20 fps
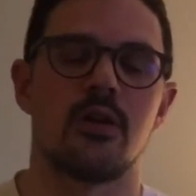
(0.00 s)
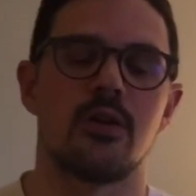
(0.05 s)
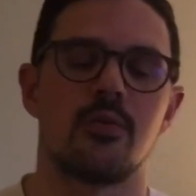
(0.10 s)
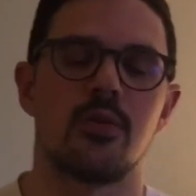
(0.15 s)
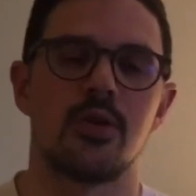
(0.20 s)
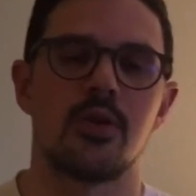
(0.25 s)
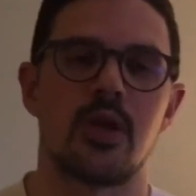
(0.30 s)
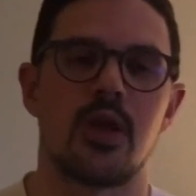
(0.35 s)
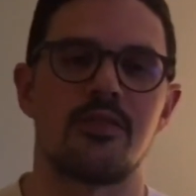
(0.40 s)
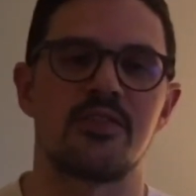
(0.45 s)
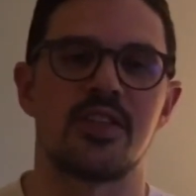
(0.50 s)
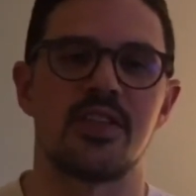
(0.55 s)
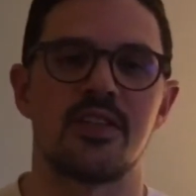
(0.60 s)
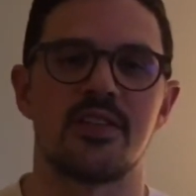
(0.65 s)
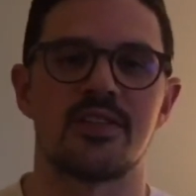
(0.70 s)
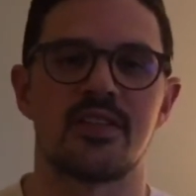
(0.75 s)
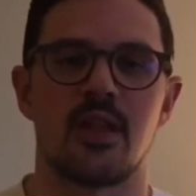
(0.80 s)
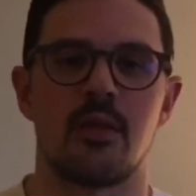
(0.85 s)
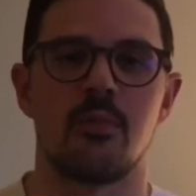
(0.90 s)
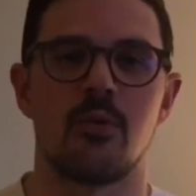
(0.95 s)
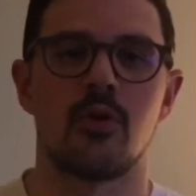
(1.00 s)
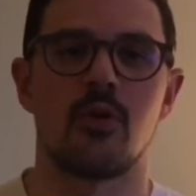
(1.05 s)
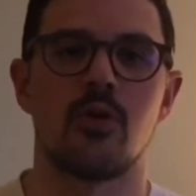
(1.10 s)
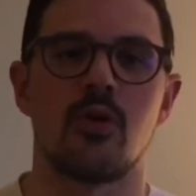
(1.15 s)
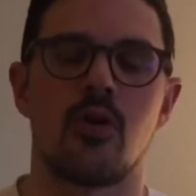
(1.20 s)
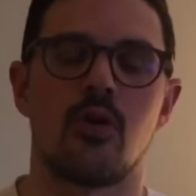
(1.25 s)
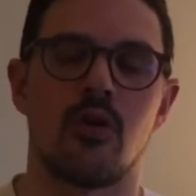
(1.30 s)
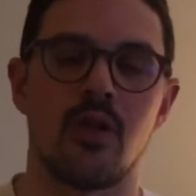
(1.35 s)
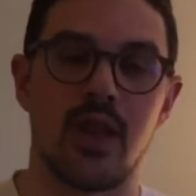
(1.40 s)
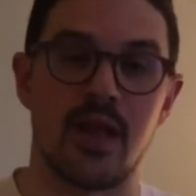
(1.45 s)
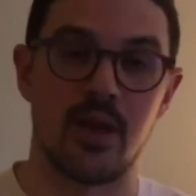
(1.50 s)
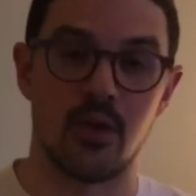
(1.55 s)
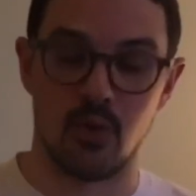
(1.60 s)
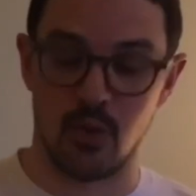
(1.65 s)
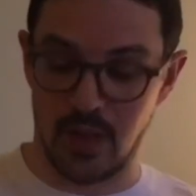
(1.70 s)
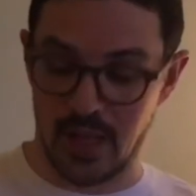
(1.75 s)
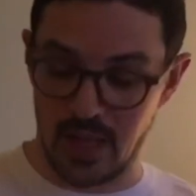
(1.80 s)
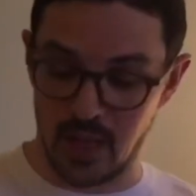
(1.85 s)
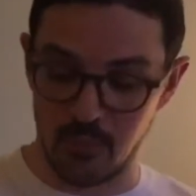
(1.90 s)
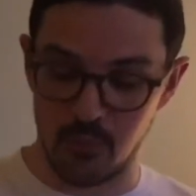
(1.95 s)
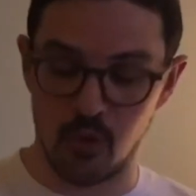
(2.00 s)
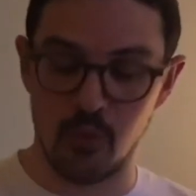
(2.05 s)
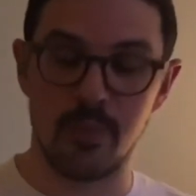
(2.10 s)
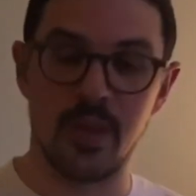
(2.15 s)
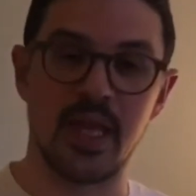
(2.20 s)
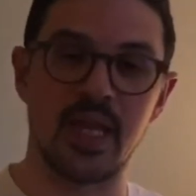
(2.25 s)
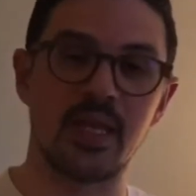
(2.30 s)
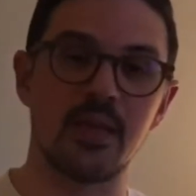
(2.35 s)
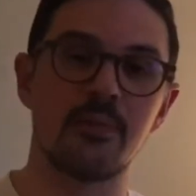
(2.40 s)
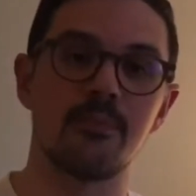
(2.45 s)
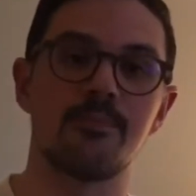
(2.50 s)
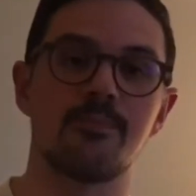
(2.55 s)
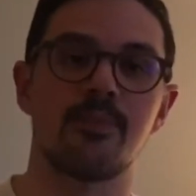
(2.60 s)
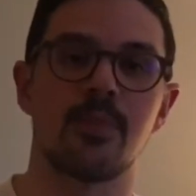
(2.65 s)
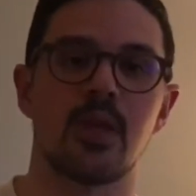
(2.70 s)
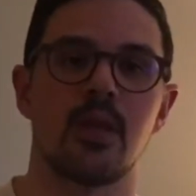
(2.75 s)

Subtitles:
when you have tennis elbow or lateral elbow pain.